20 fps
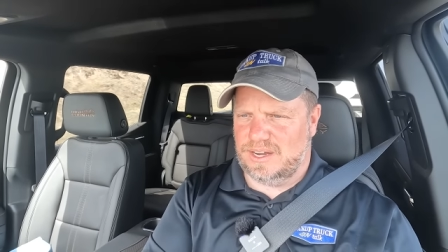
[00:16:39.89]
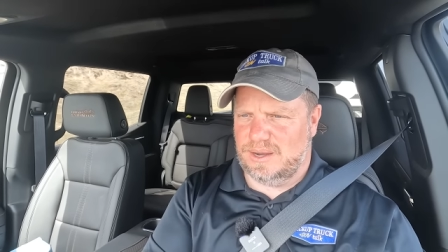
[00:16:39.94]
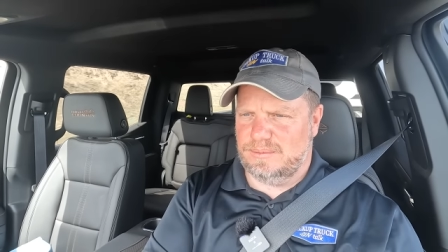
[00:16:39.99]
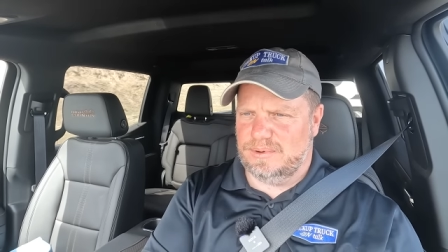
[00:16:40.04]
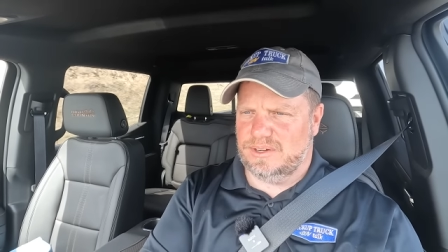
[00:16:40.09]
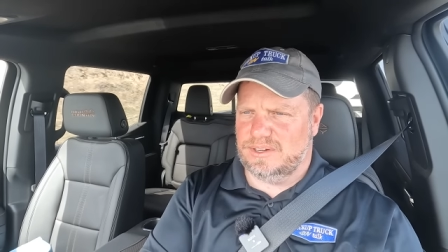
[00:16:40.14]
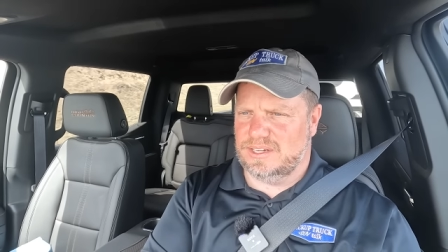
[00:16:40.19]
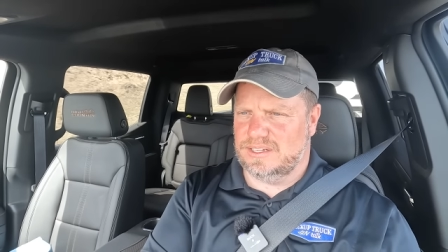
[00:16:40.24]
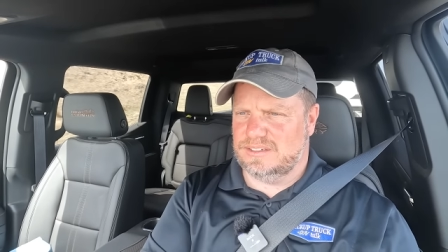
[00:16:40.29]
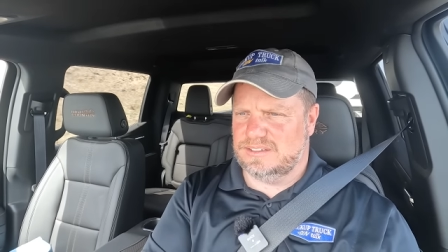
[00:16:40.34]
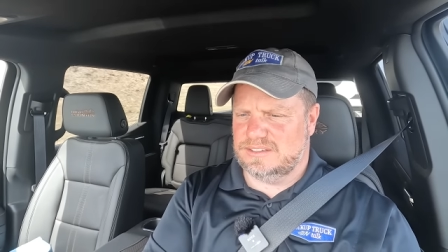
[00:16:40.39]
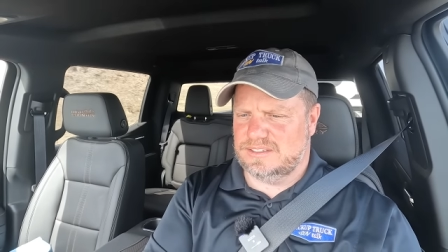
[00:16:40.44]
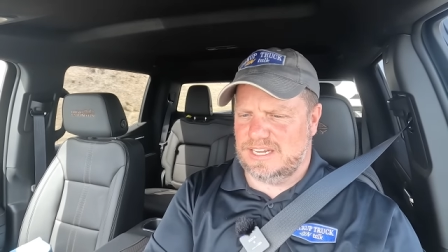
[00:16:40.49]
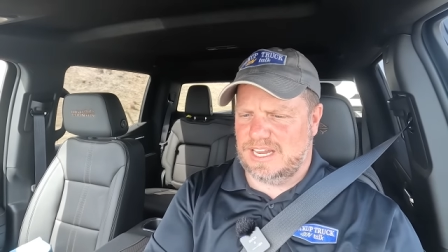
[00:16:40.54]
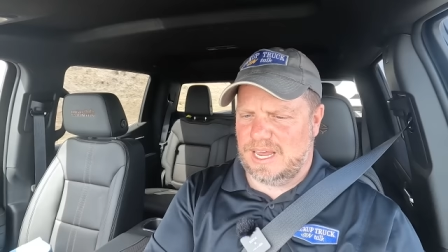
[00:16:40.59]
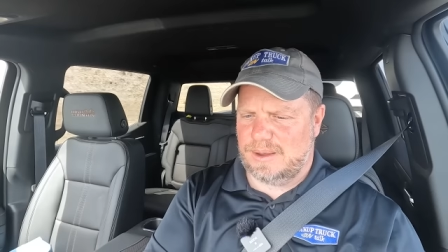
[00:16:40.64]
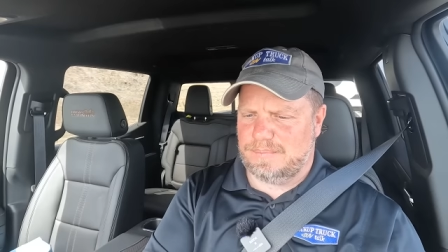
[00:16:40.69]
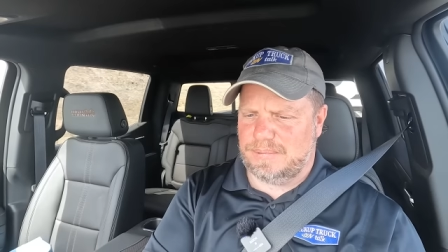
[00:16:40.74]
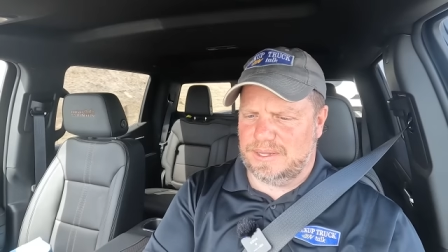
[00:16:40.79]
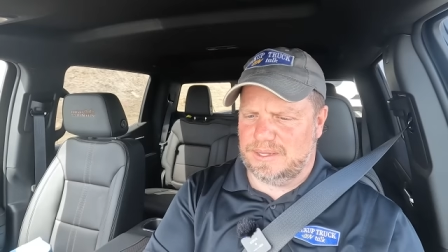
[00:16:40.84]
I'm going to
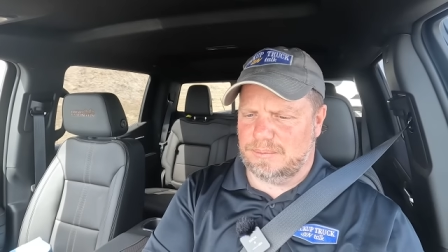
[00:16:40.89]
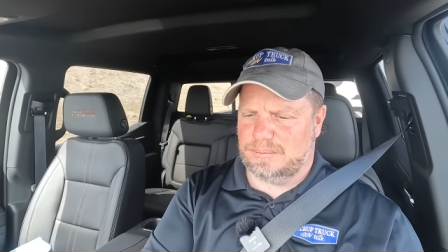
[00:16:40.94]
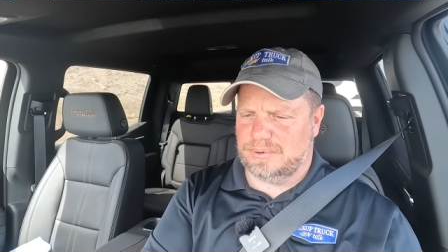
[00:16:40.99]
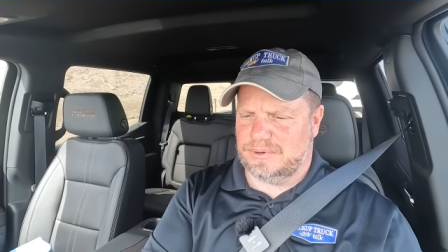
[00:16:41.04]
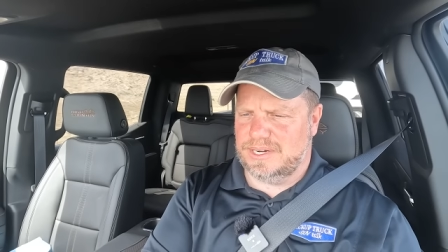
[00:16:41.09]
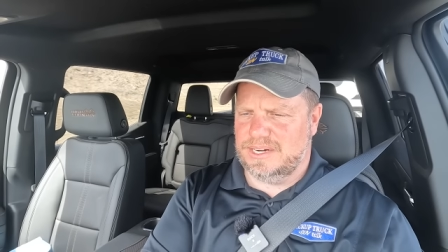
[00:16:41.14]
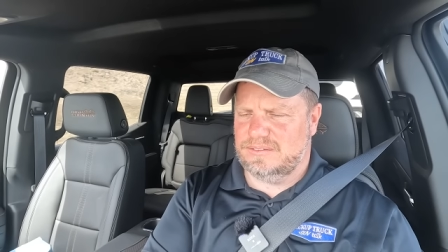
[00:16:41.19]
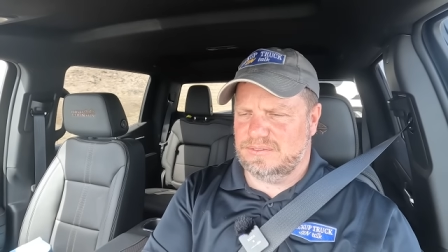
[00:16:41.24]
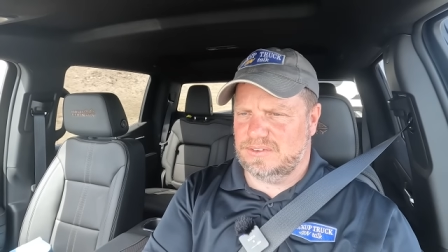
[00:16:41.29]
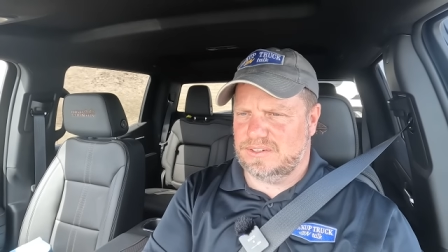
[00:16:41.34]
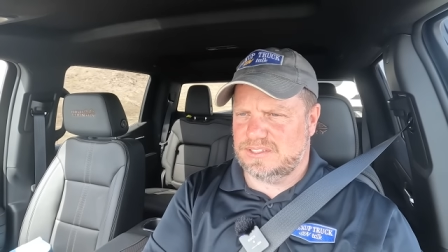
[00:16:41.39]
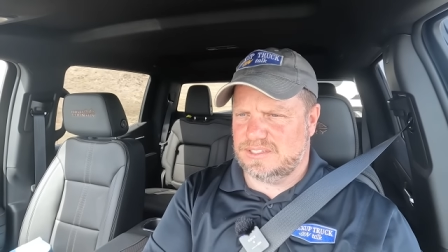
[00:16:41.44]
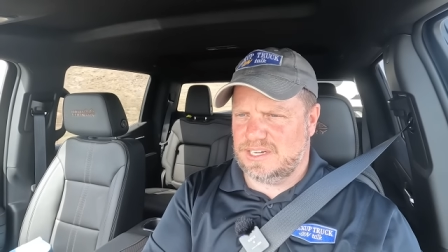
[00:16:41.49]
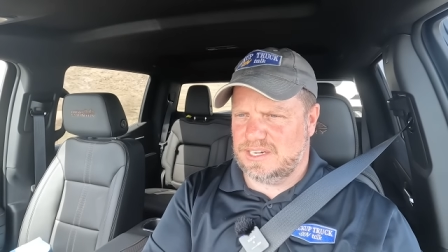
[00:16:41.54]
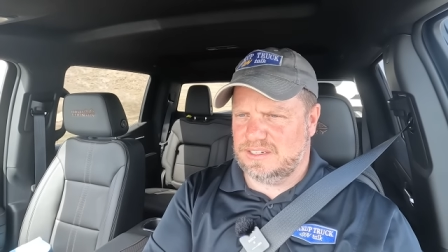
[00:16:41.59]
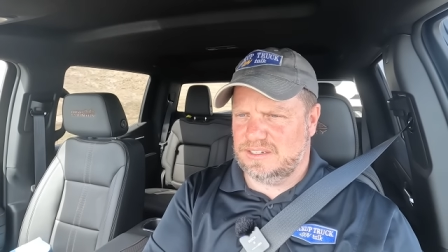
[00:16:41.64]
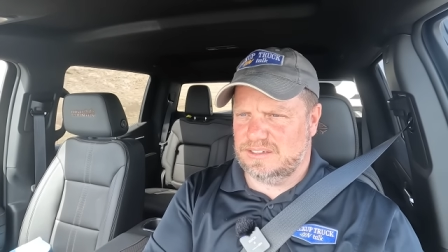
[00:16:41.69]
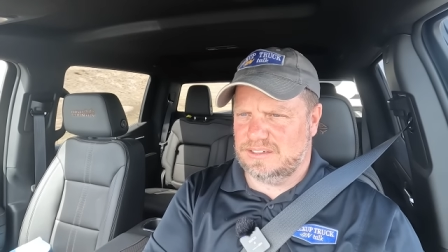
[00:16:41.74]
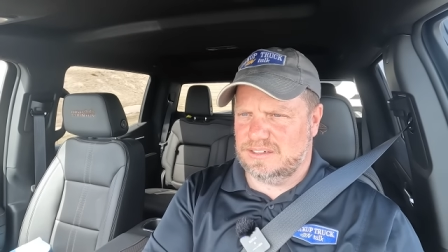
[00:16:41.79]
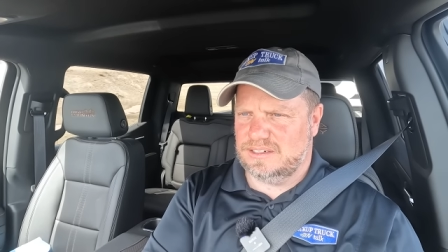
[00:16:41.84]
tap on the brake for a
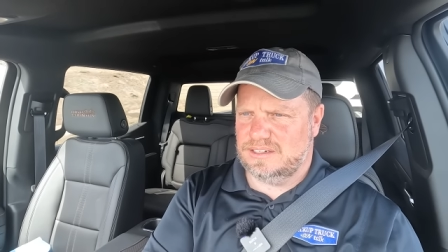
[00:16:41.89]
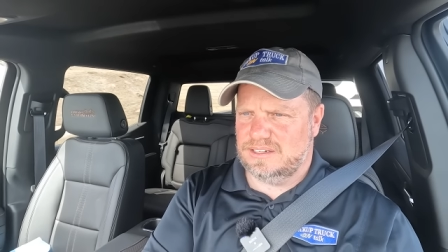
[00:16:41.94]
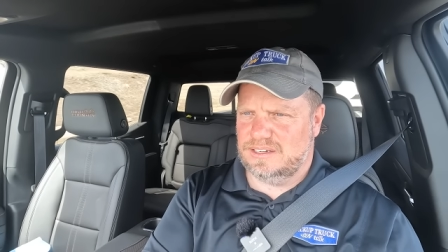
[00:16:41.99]
second,